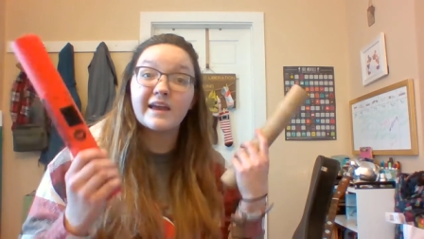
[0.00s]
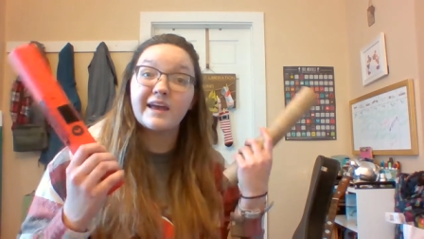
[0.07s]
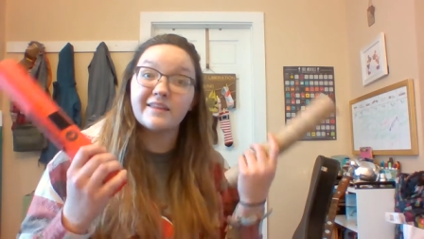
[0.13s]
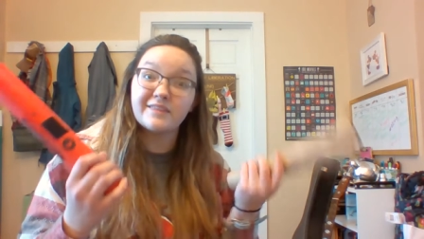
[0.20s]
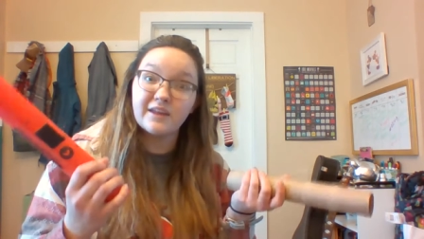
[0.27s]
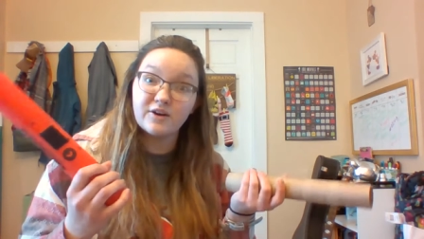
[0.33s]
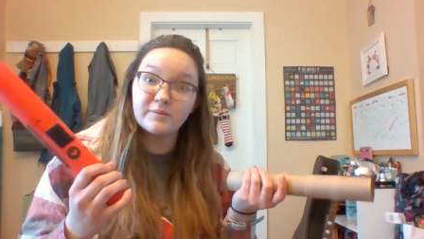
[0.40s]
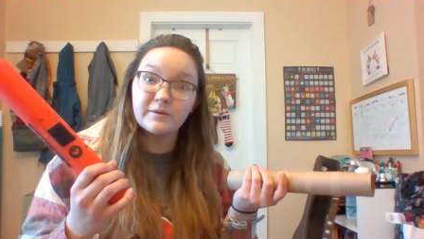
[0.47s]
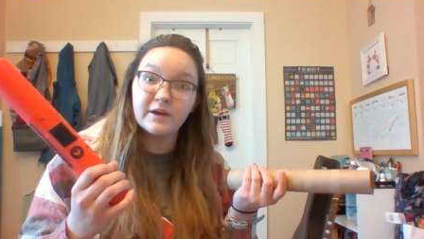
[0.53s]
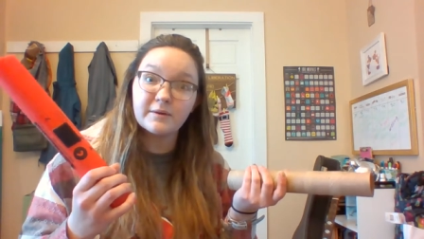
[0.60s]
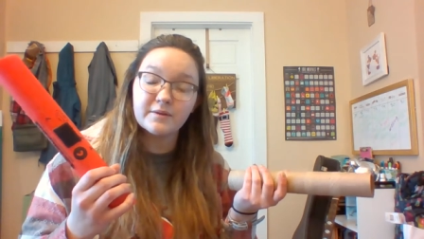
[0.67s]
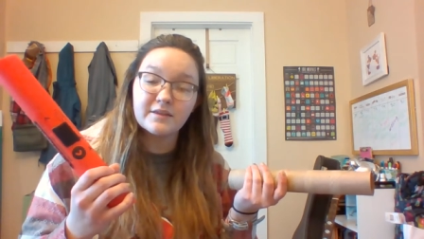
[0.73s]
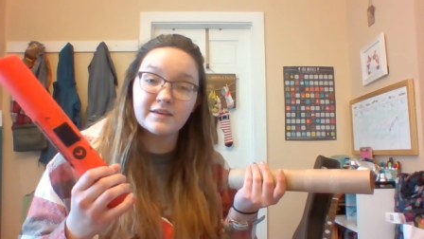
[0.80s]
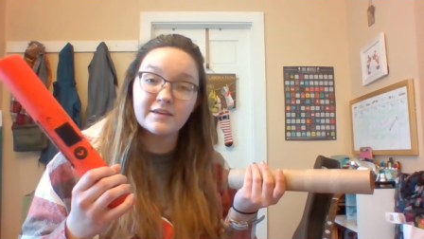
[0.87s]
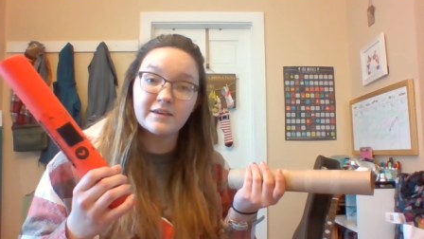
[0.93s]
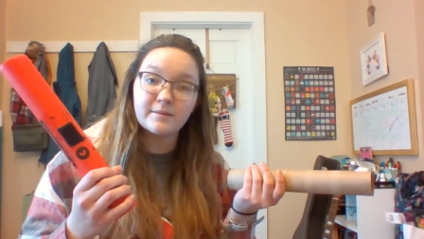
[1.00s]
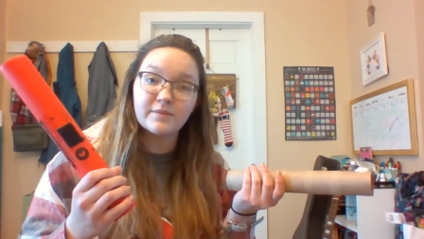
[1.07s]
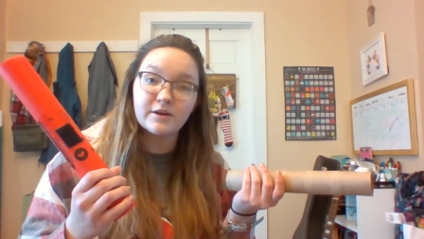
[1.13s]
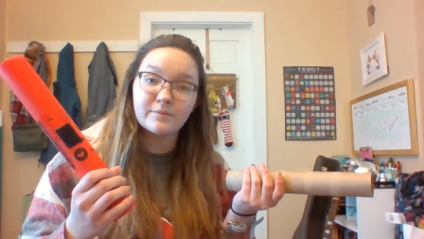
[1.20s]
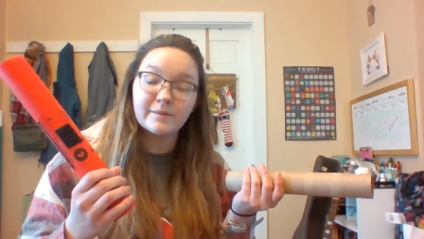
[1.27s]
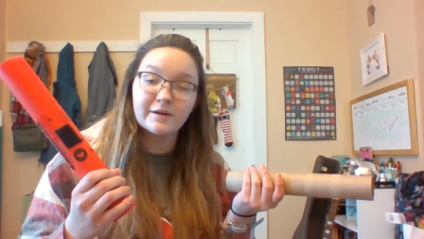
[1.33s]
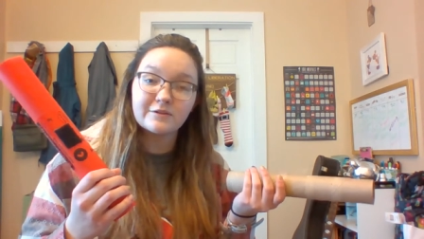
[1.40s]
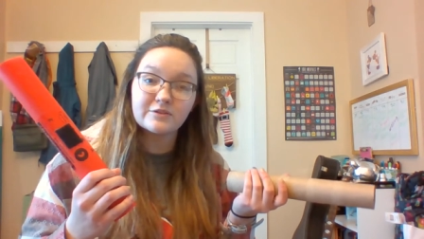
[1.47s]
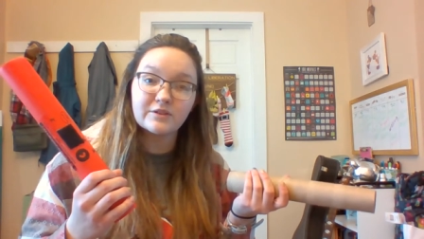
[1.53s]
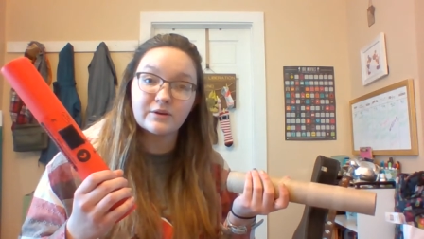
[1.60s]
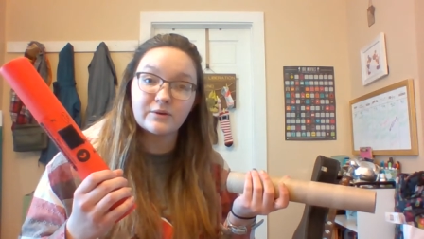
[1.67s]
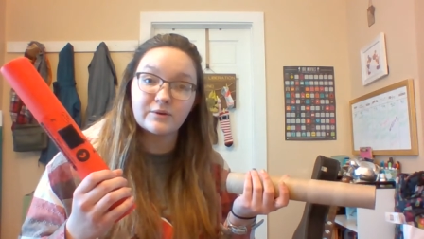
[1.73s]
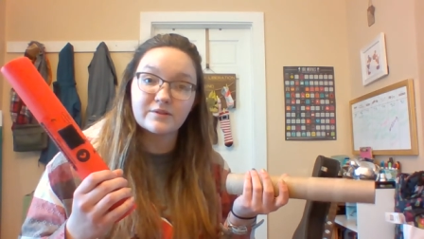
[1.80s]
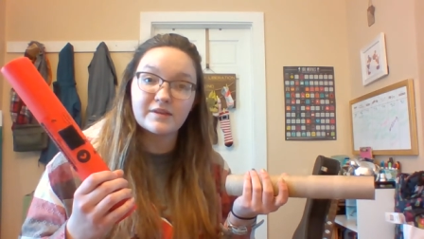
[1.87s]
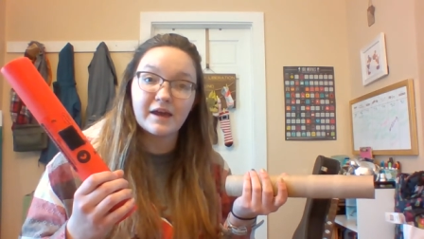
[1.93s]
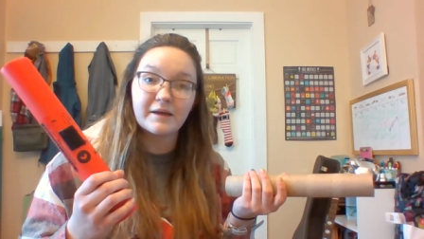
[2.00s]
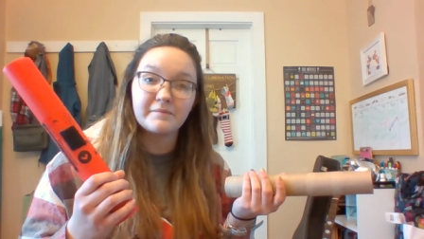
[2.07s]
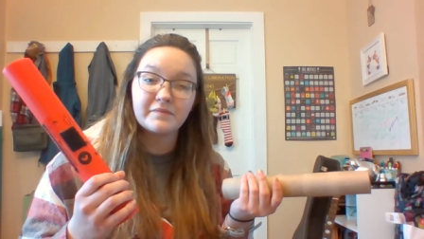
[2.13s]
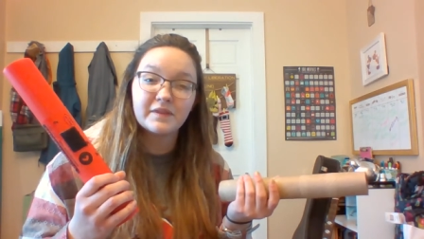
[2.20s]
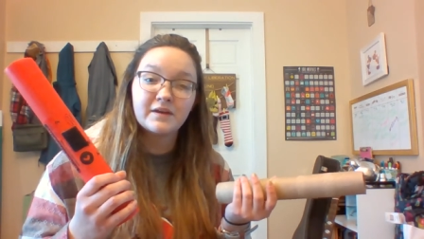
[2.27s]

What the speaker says: and they'll be able to keep their pitch the whole time.